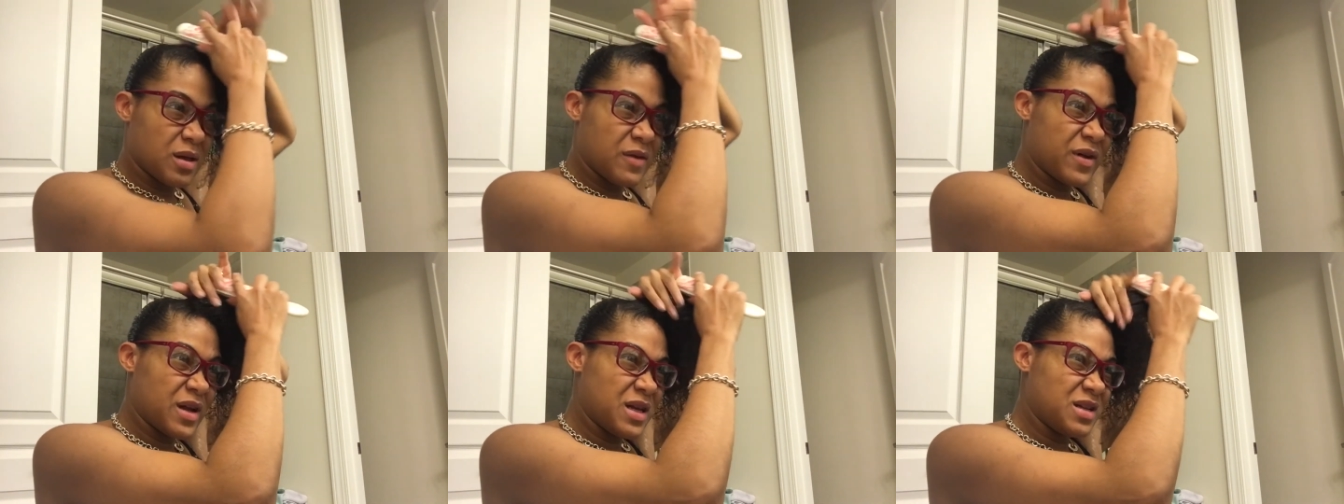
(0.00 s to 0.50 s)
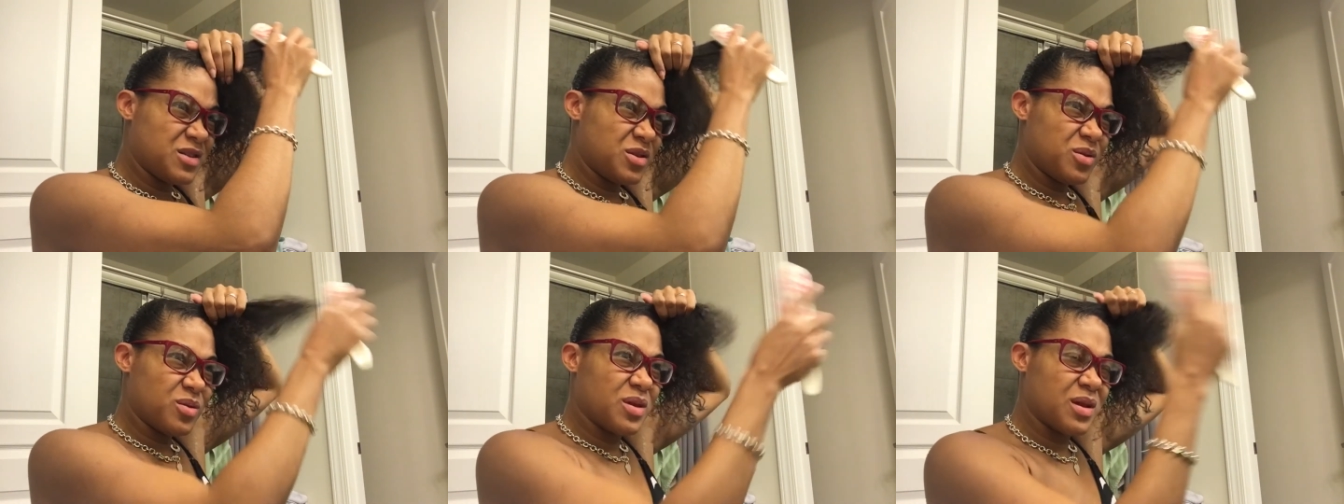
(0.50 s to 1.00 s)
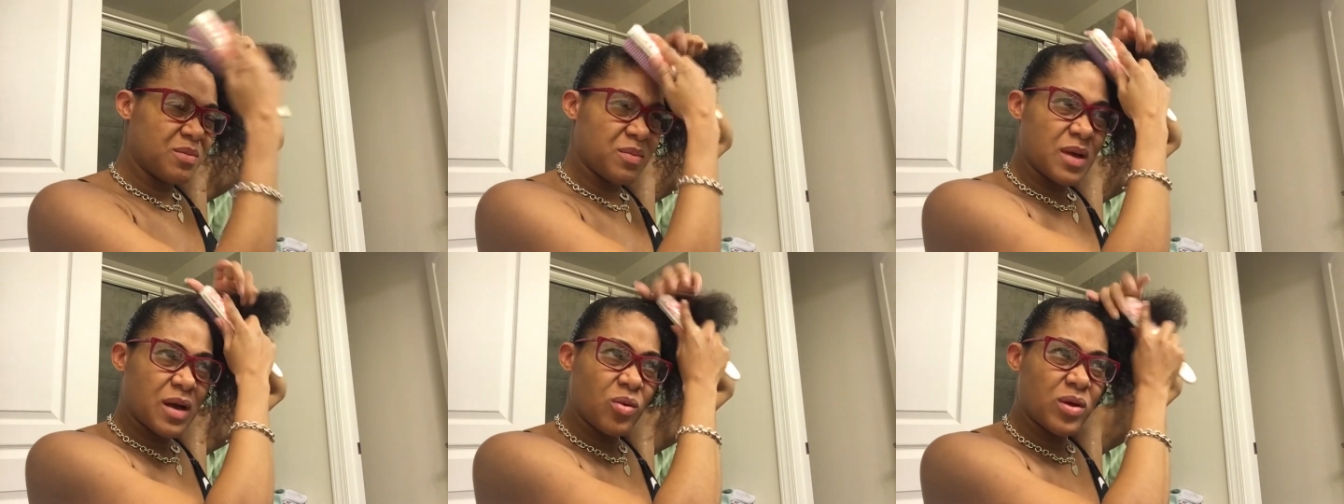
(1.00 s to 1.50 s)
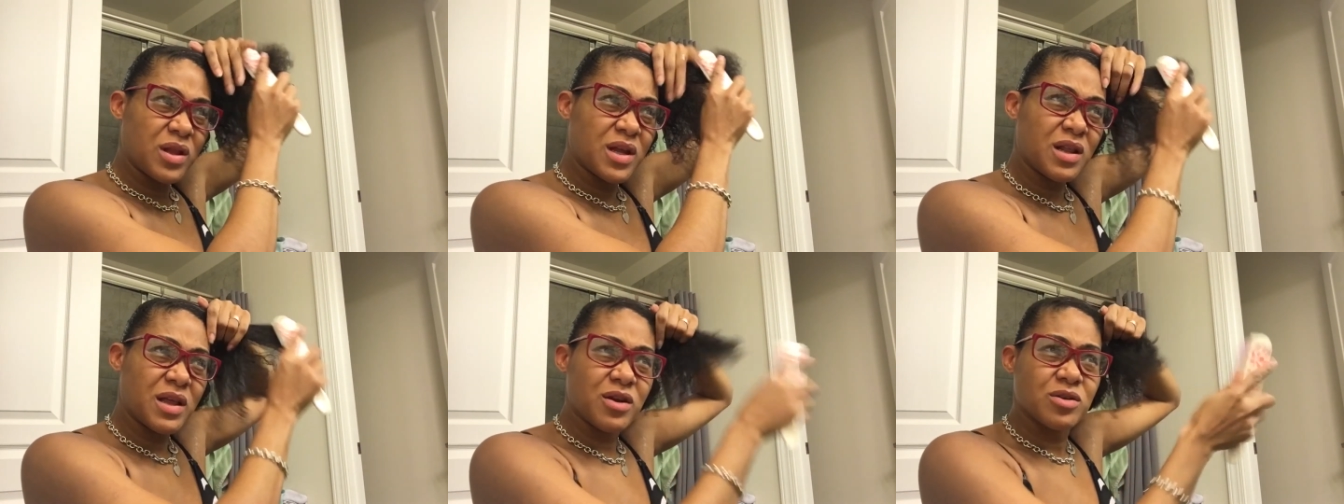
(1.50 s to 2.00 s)
If I need to, then I will at
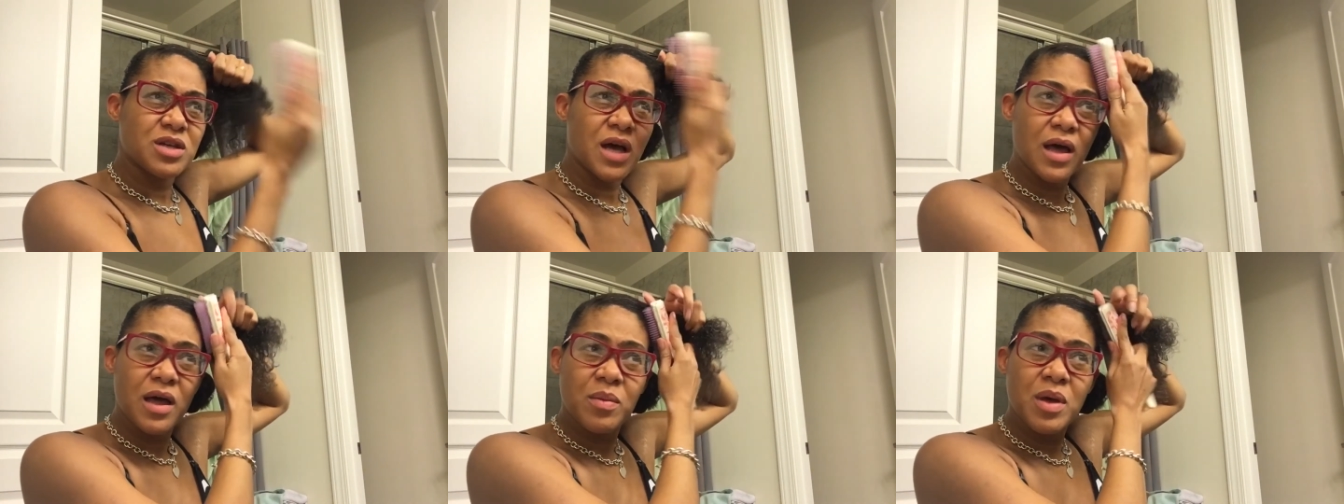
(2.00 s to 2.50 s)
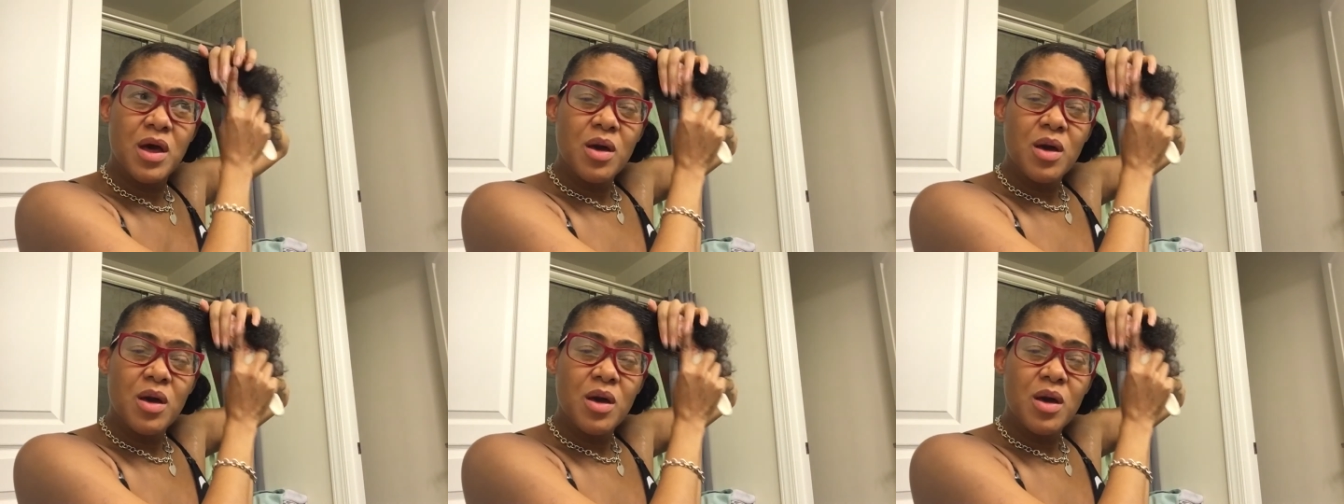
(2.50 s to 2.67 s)
a later time.